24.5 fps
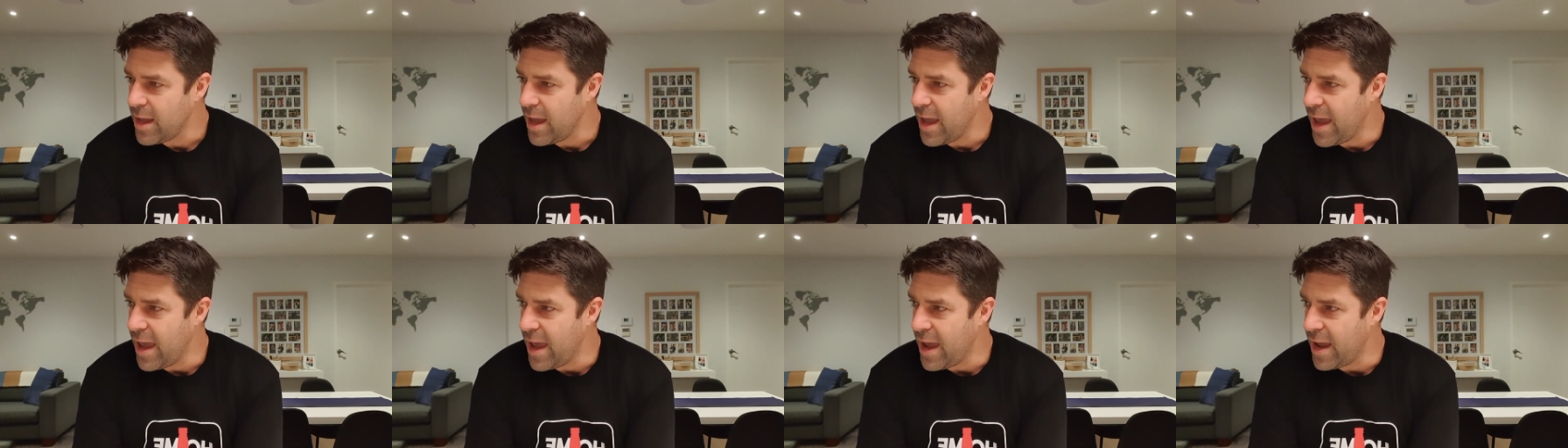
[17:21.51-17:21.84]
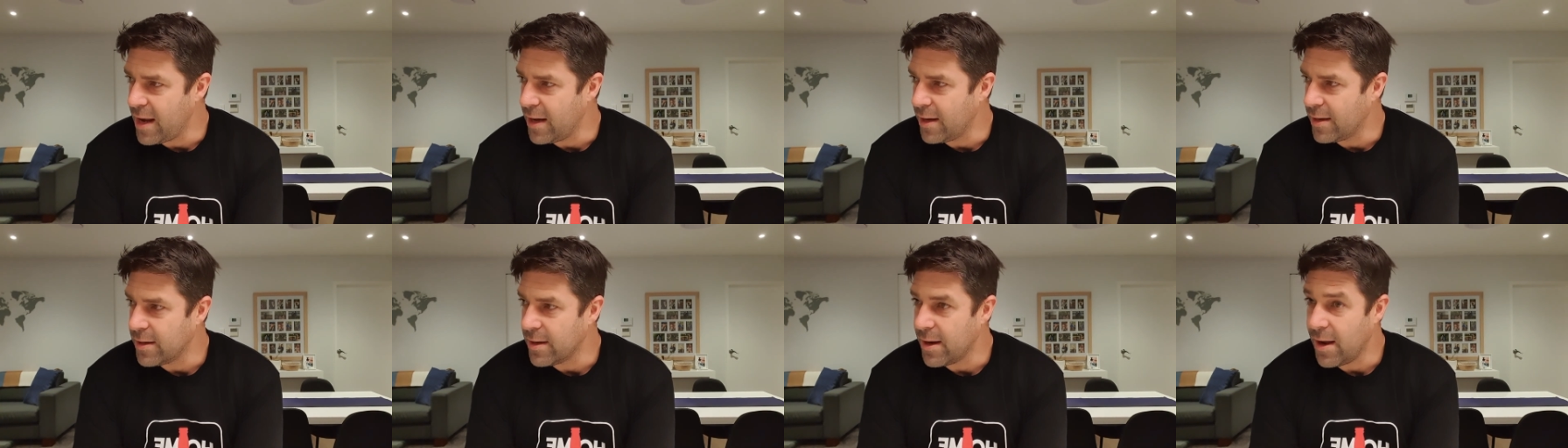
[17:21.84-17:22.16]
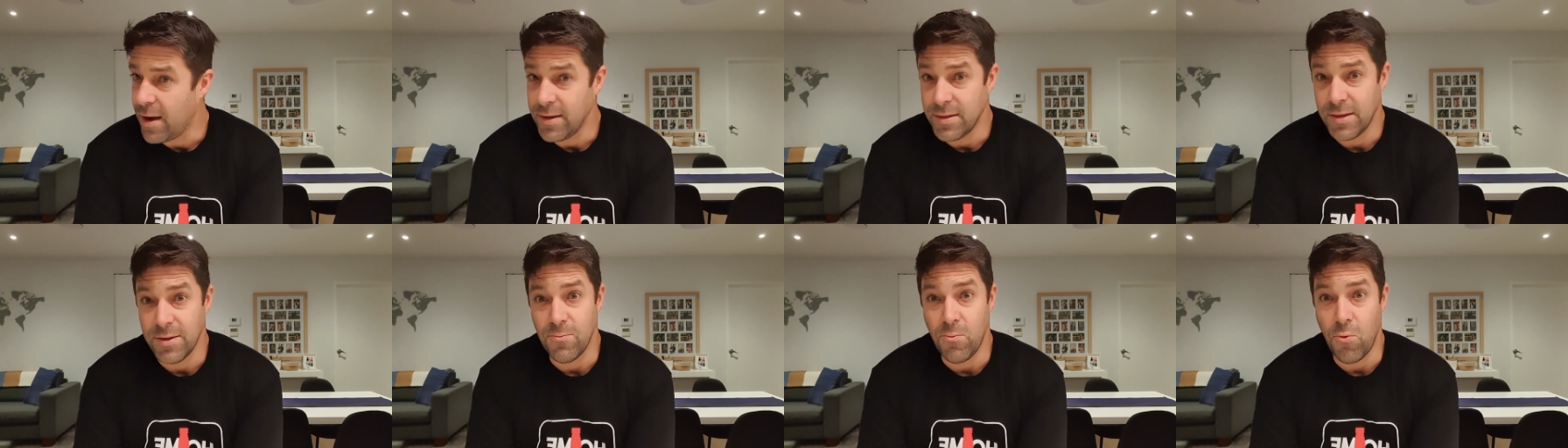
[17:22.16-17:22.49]
and
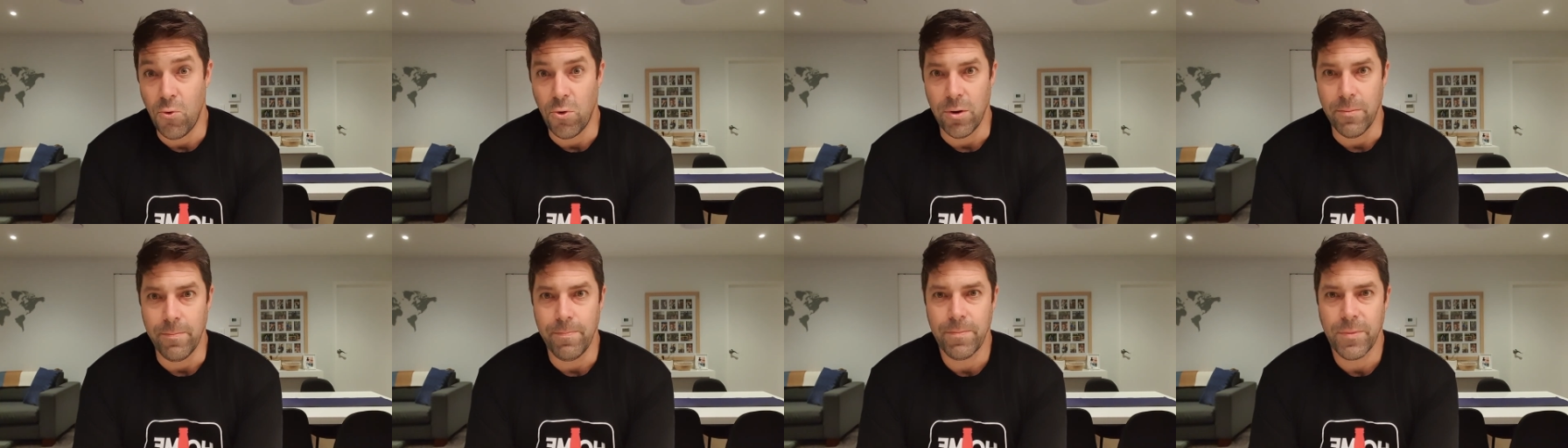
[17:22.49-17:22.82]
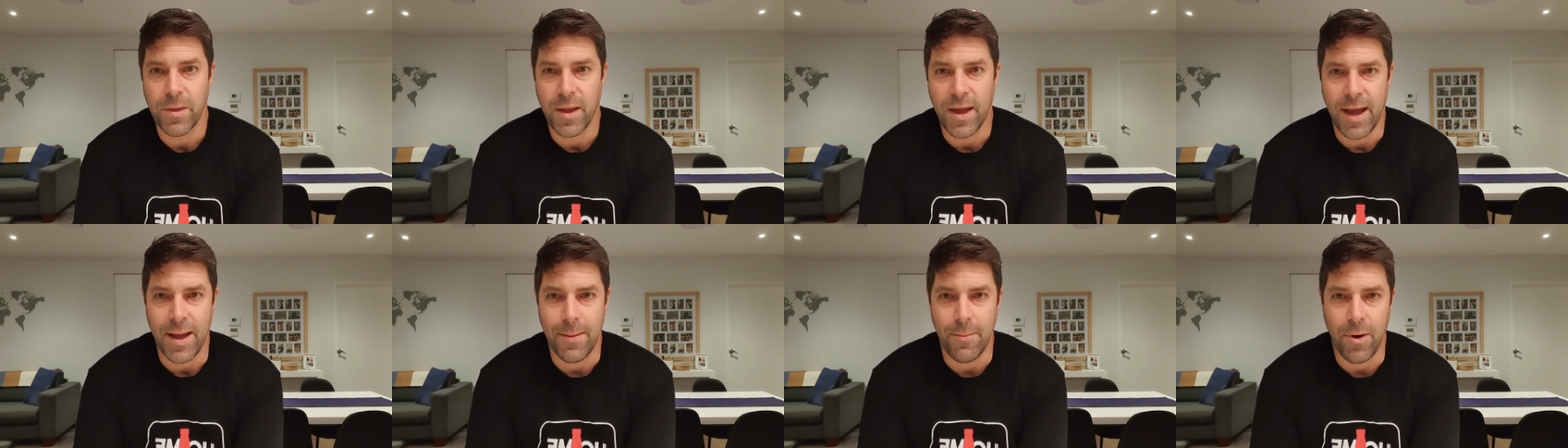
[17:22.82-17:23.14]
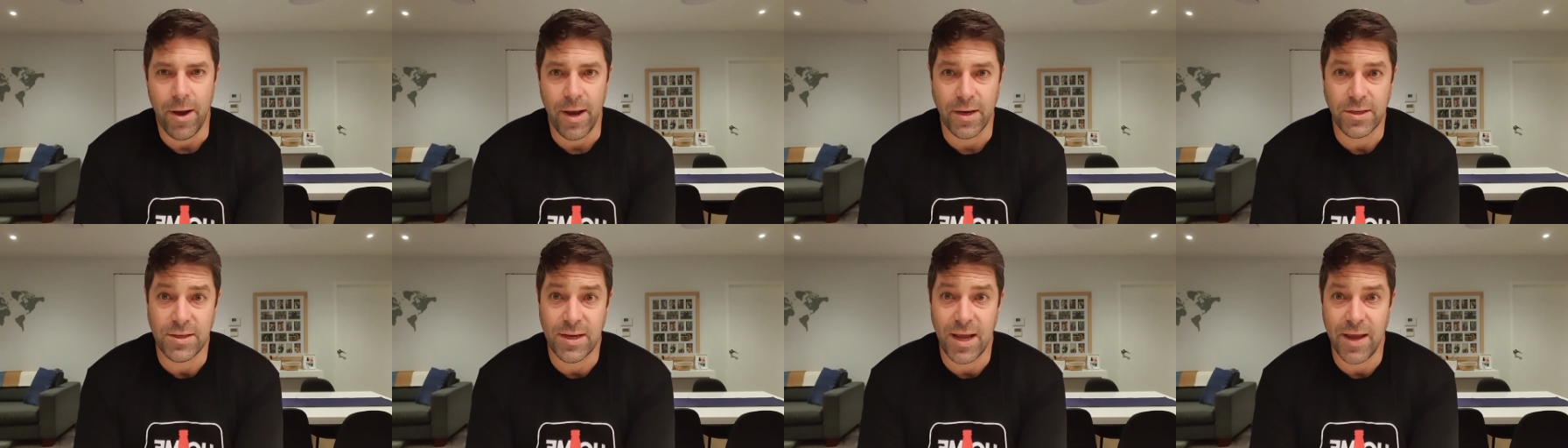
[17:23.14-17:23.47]
I did warn him.
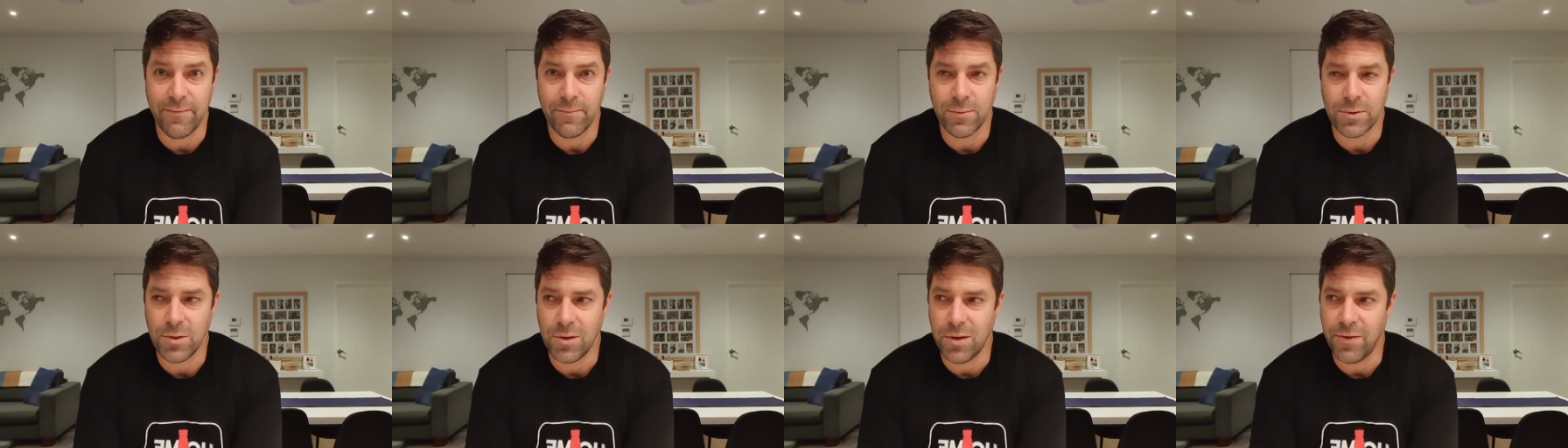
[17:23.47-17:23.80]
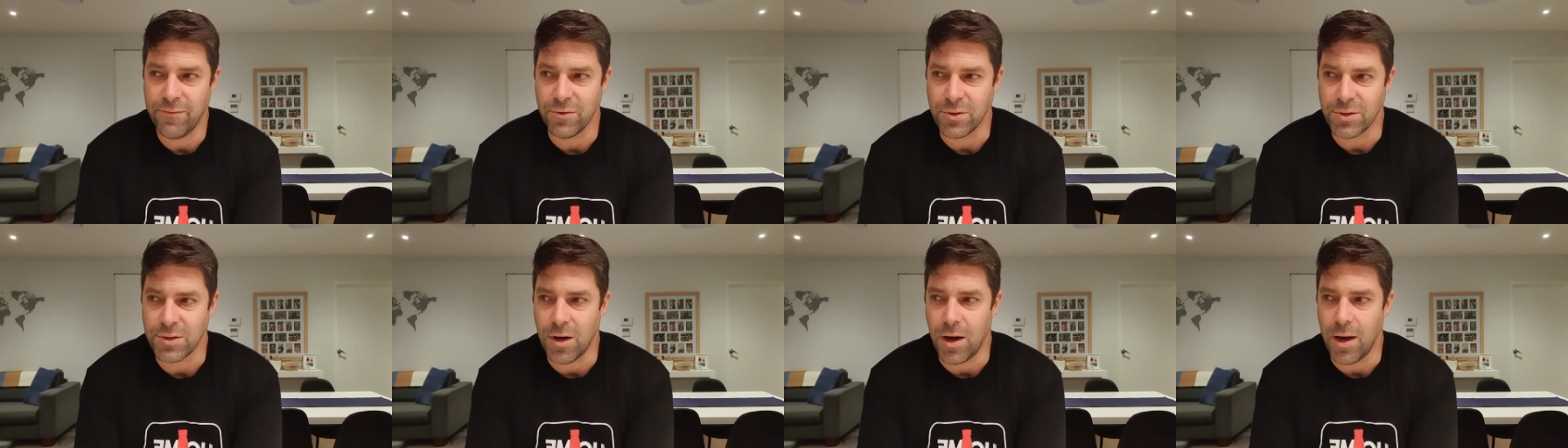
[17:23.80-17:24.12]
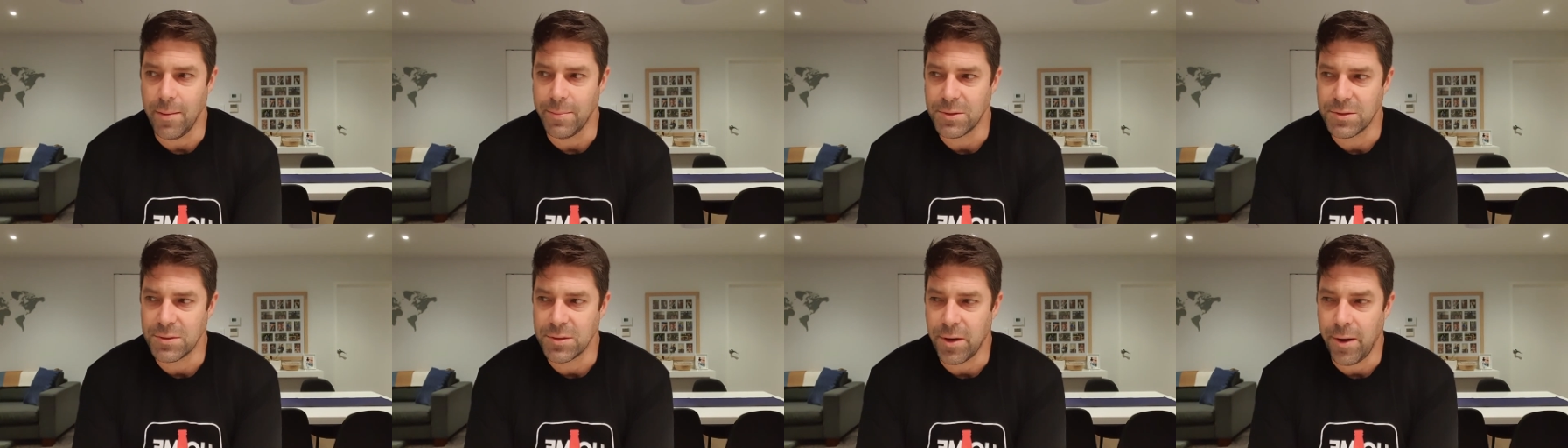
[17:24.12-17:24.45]
I actually gave him 2 different
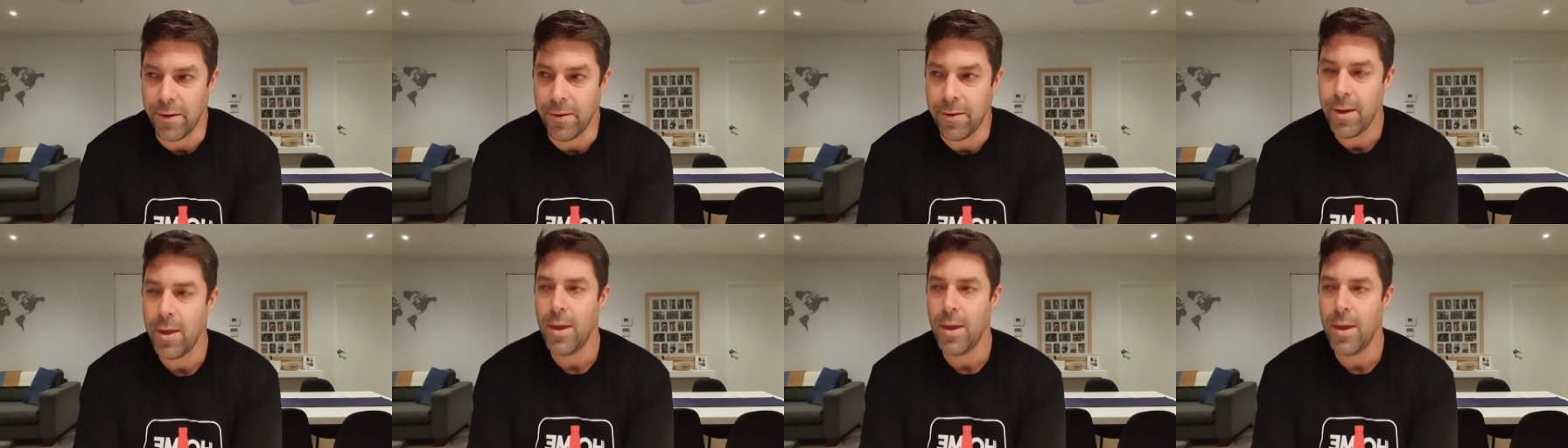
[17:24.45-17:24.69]
types, so